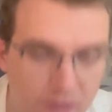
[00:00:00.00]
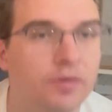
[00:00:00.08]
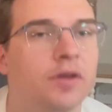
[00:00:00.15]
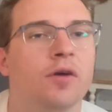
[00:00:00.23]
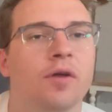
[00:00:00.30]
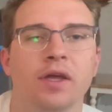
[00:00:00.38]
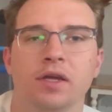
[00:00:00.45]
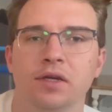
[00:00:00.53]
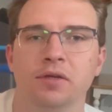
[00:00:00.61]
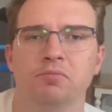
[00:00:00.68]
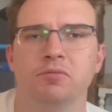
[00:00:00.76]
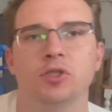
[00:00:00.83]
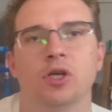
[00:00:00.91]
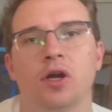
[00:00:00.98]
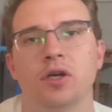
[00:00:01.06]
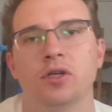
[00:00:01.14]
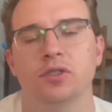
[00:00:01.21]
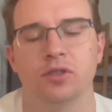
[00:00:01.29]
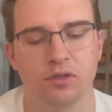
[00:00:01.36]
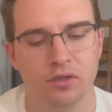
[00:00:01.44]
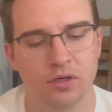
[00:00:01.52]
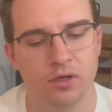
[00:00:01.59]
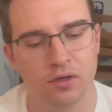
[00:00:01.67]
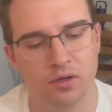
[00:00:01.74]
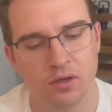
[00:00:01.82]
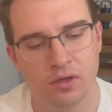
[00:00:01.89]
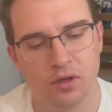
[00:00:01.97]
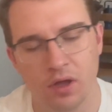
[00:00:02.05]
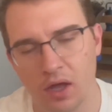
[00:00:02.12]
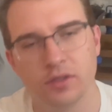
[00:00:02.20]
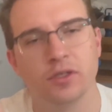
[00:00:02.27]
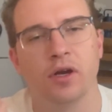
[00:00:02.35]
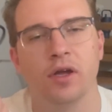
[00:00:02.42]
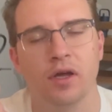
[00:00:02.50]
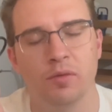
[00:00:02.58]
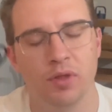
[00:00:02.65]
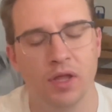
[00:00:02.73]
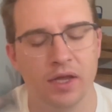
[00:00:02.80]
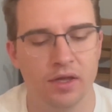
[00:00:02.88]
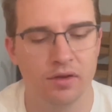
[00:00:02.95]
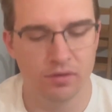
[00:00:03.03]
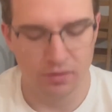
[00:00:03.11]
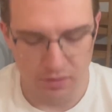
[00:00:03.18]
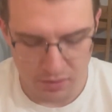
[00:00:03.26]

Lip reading: you know, like a charger, a plug-in